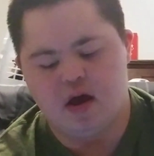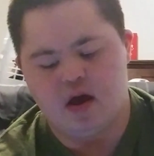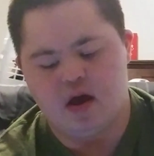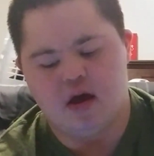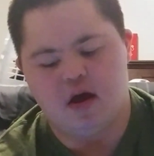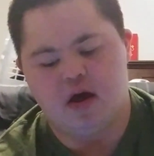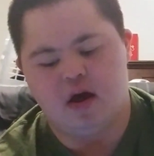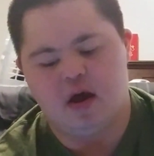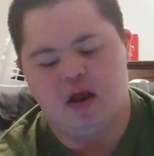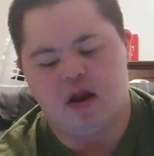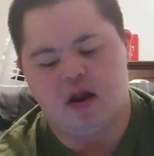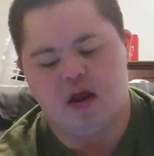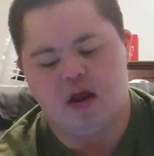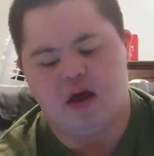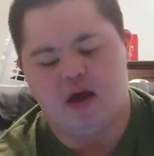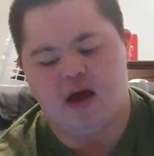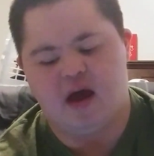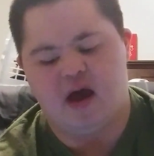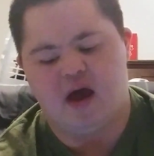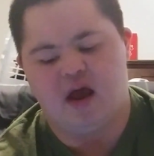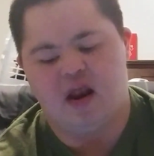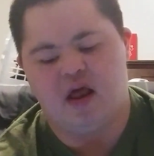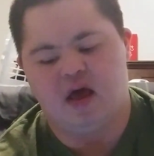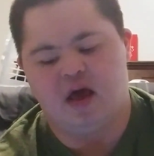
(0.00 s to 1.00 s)
and
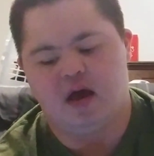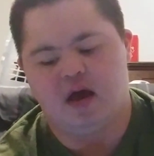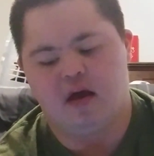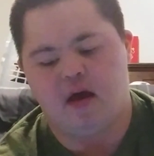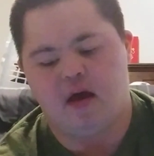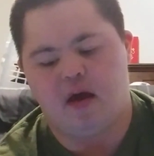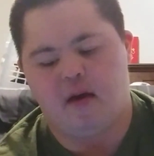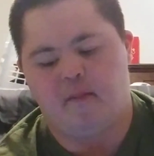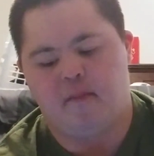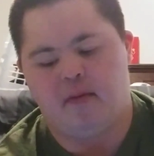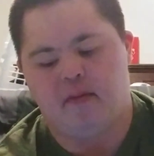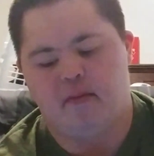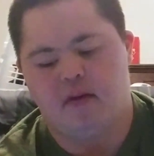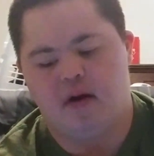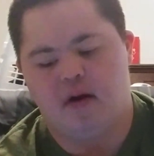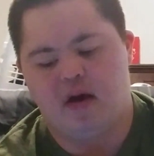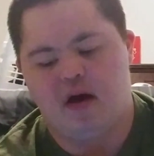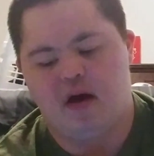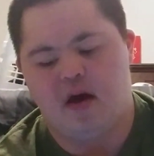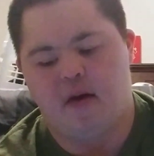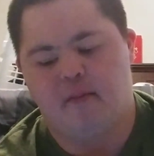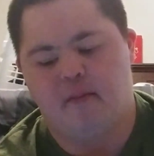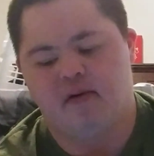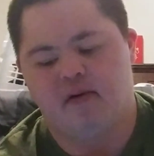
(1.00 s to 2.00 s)
had it
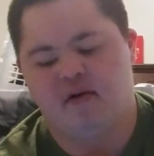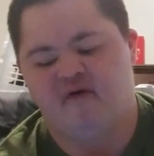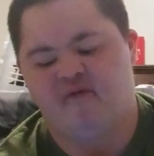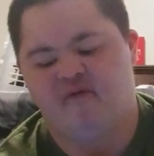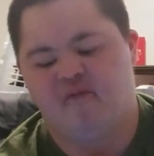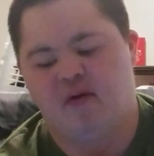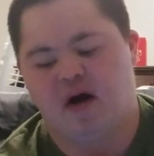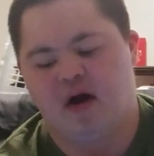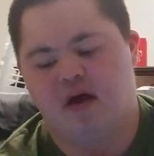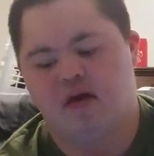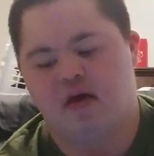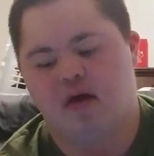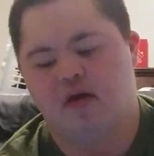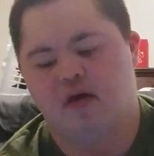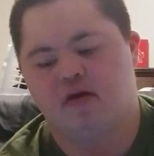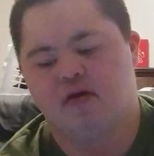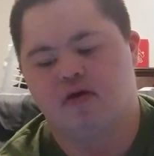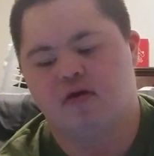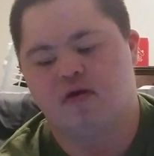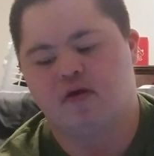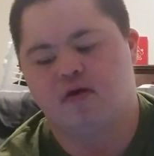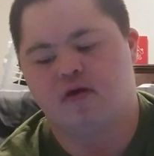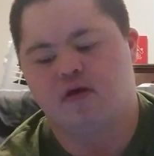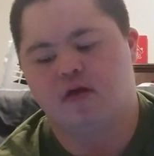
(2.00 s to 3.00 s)
approved by
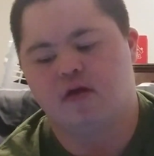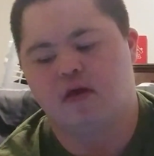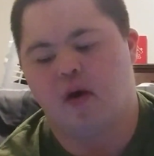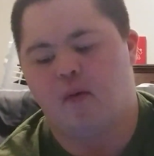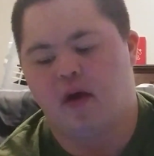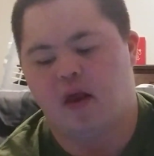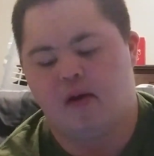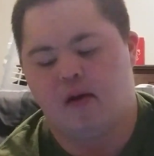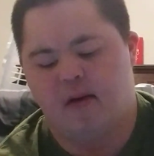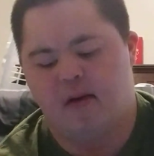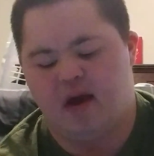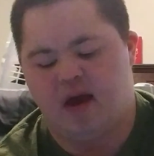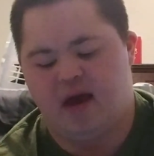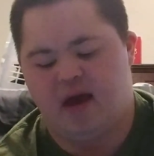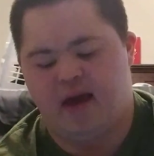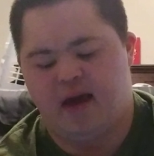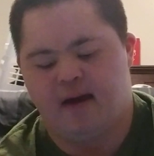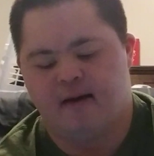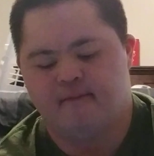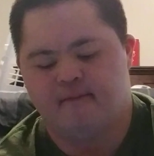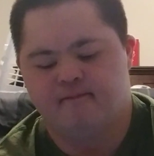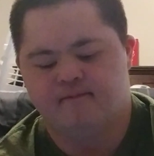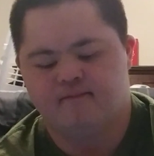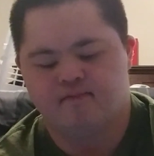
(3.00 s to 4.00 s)
WWE.